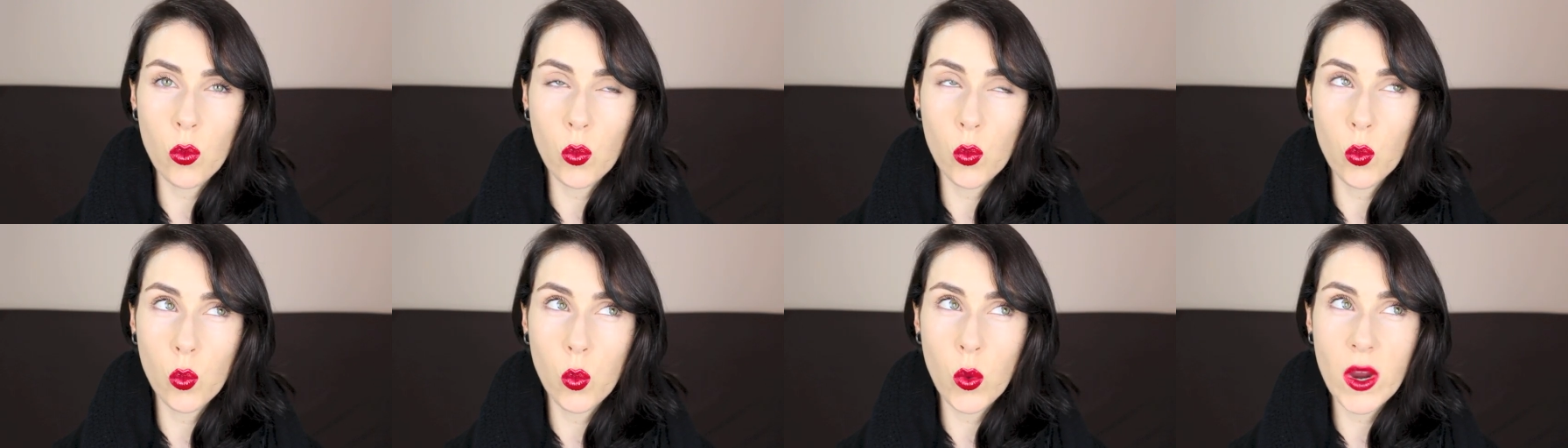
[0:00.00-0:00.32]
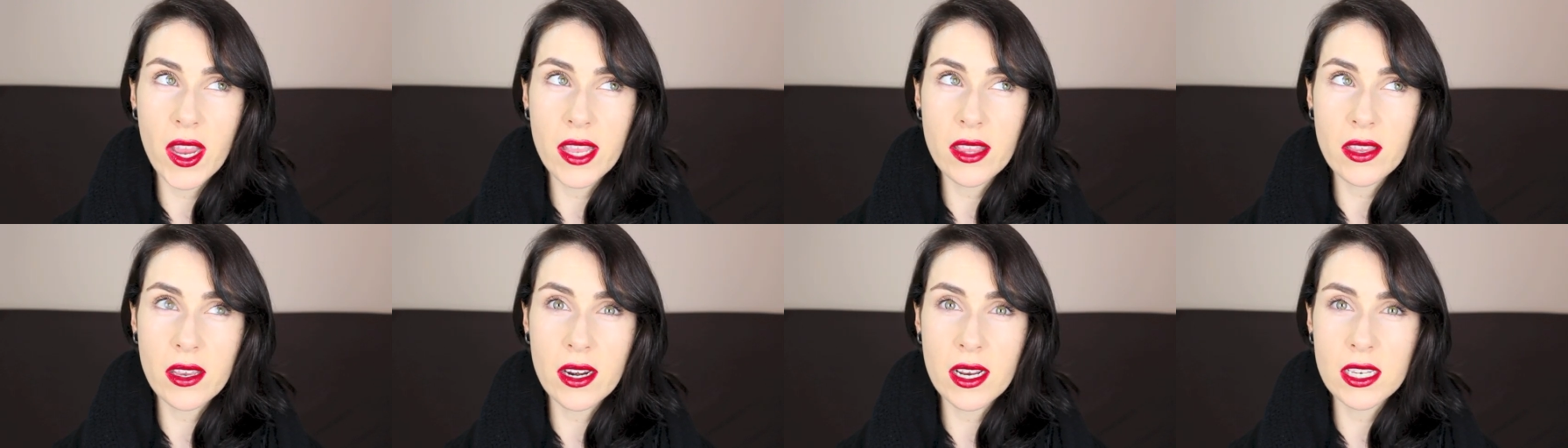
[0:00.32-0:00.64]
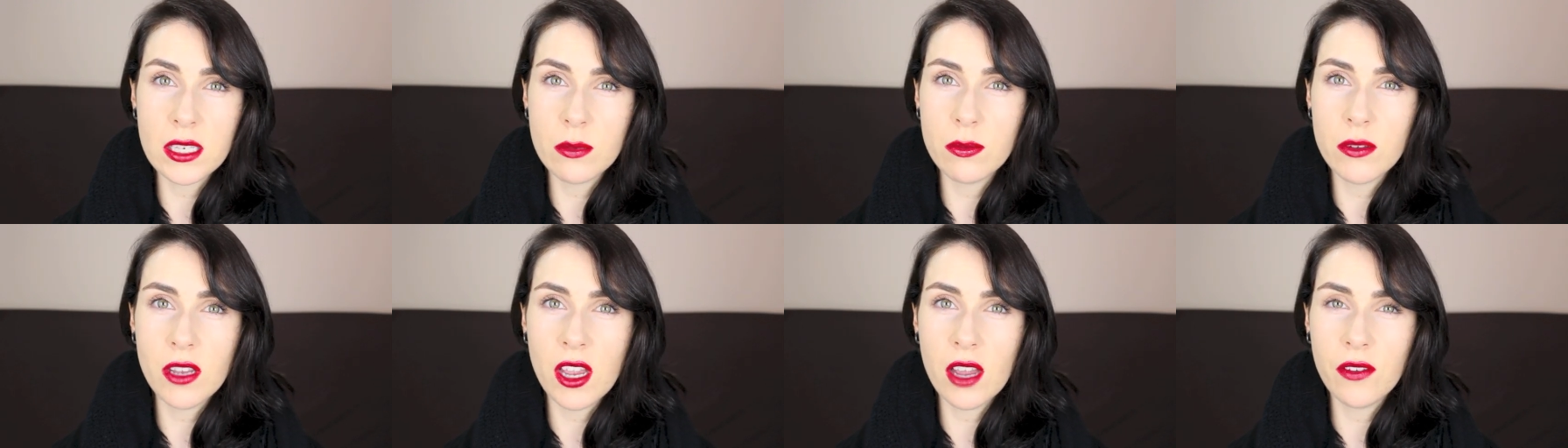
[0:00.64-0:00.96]
with an
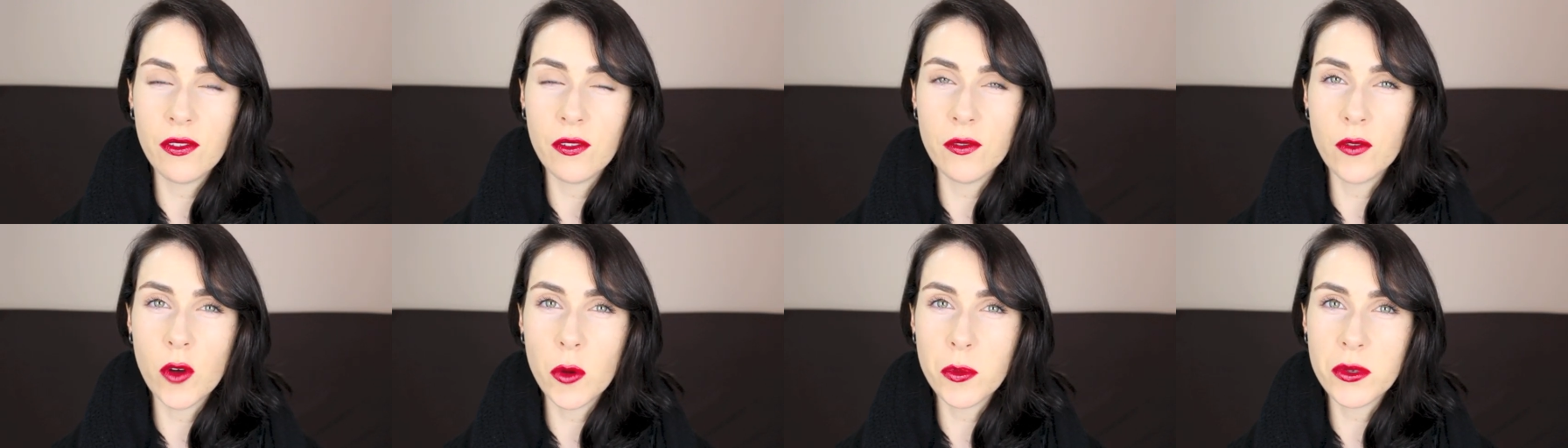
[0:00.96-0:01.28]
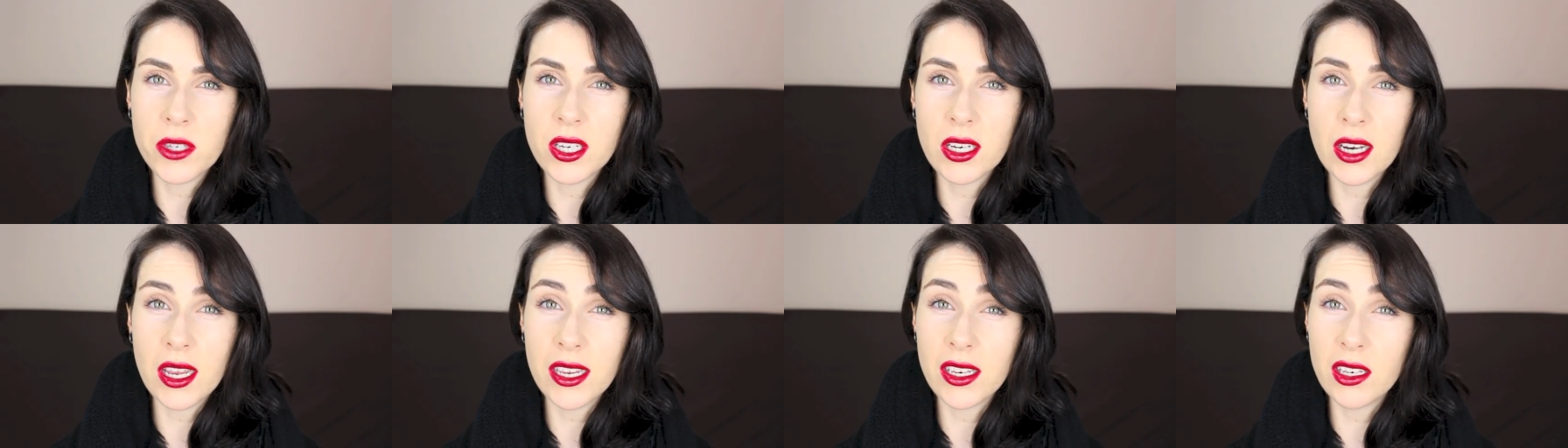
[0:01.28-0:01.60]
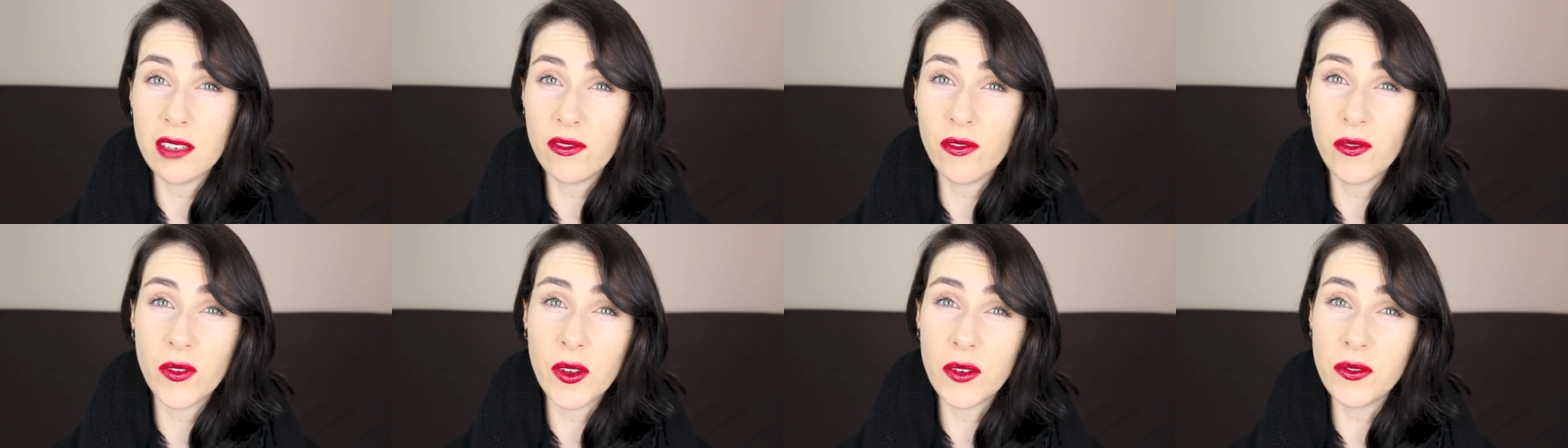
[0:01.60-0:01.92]
SPF of up to
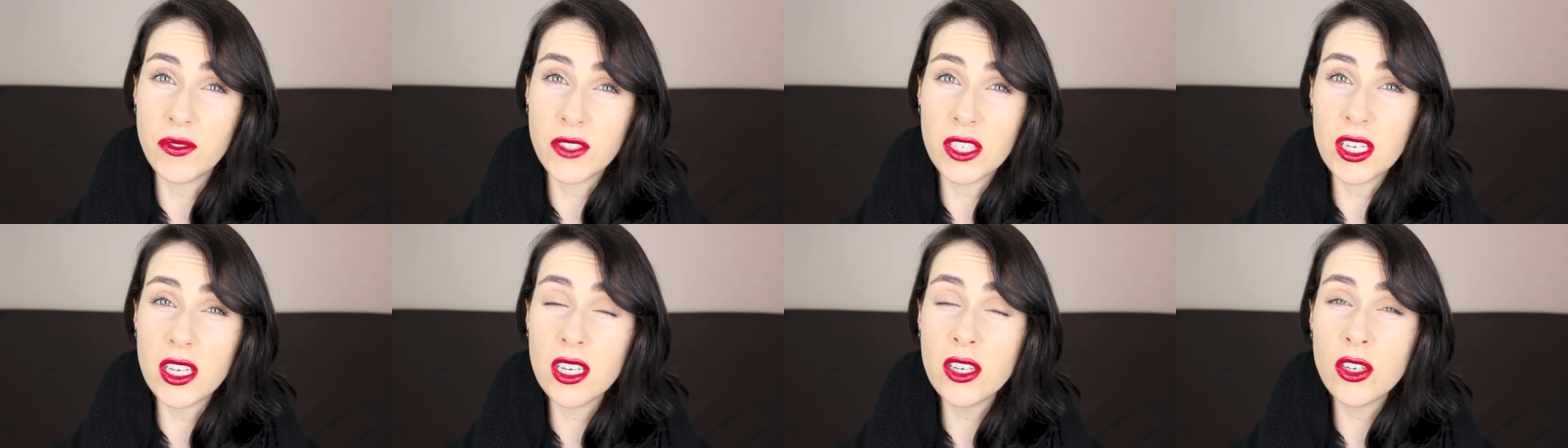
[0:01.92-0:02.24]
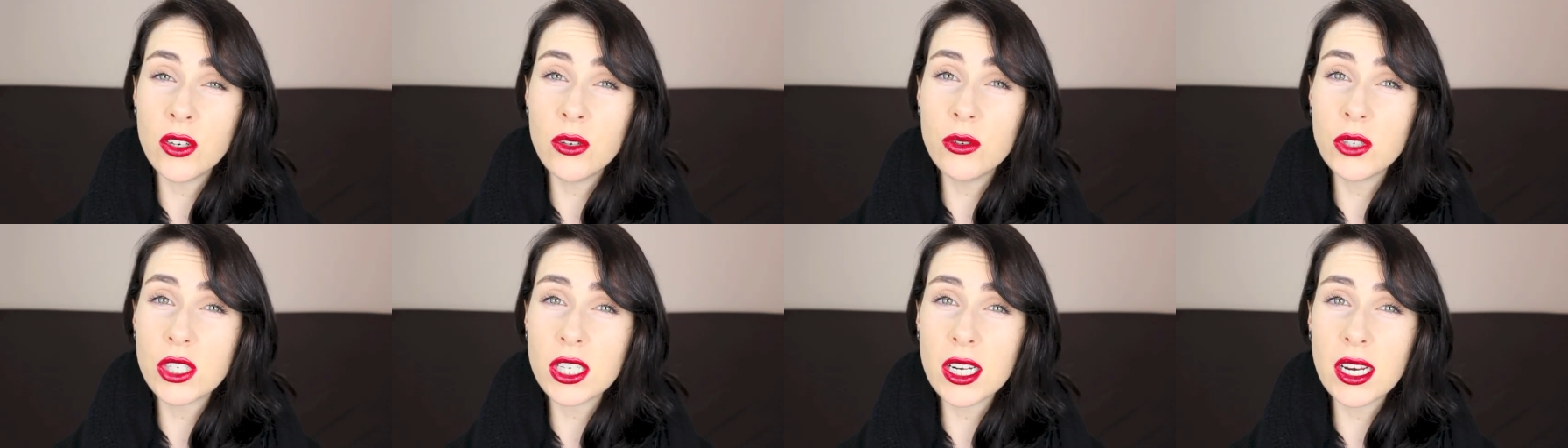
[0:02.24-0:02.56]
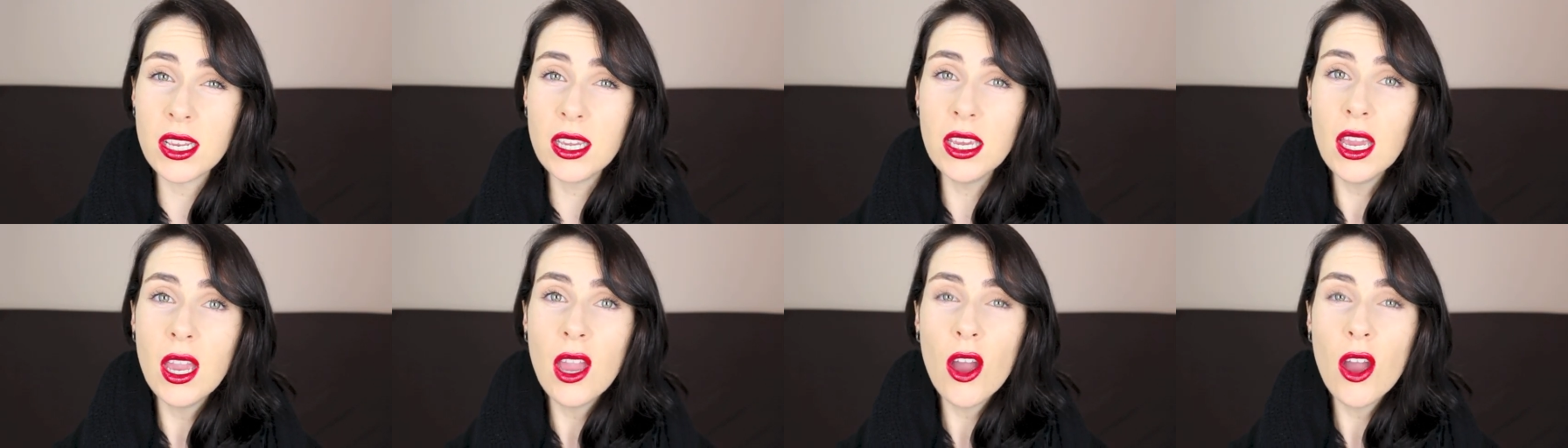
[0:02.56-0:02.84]
like 15 usually,